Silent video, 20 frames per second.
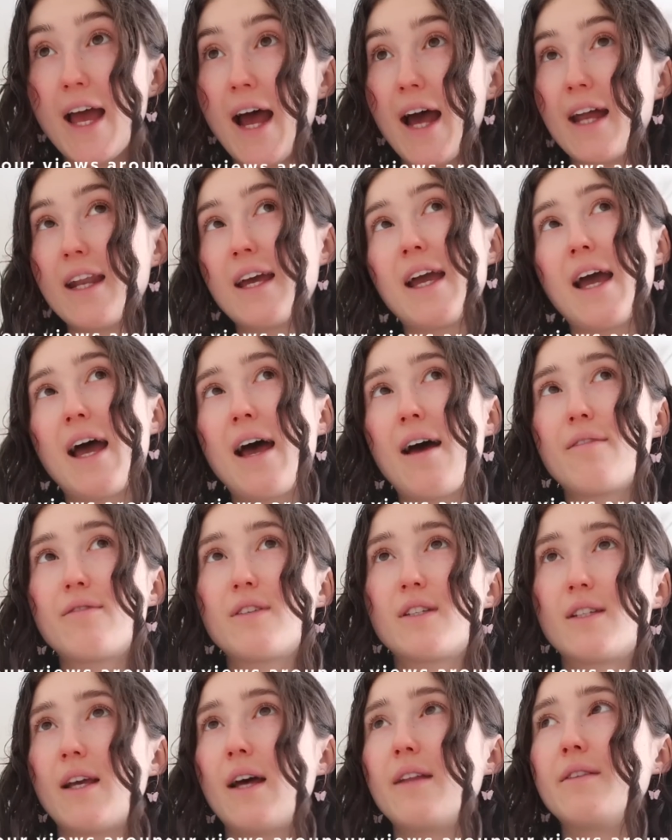And I have
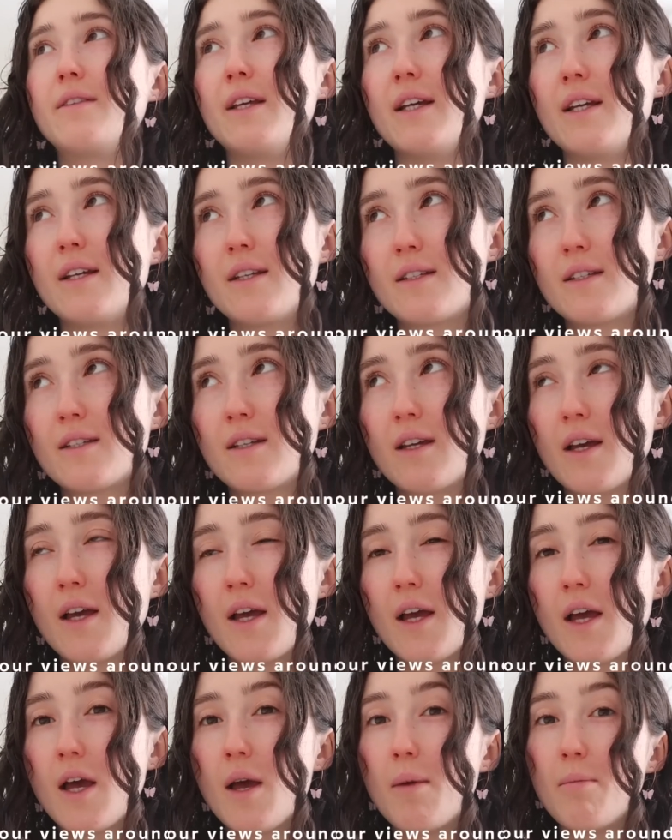said this
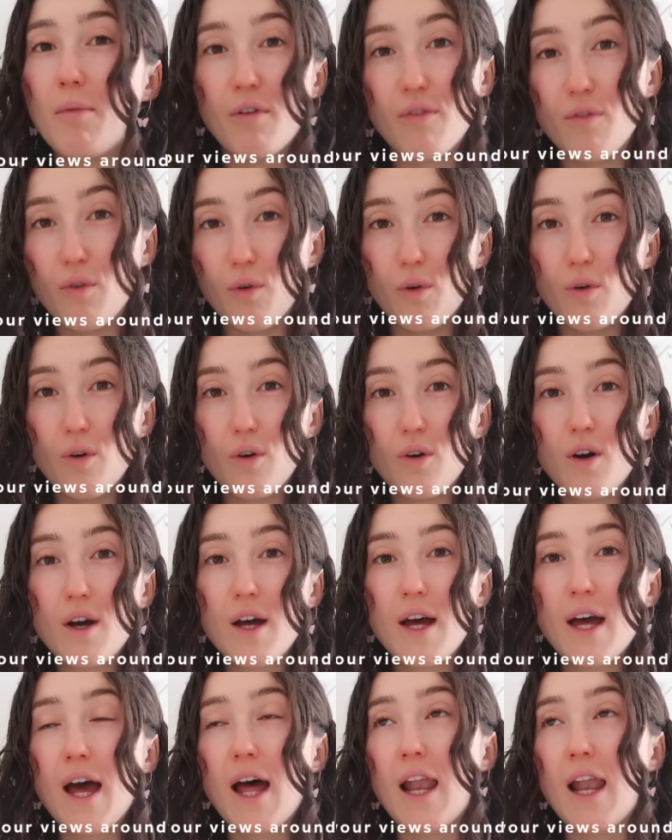before,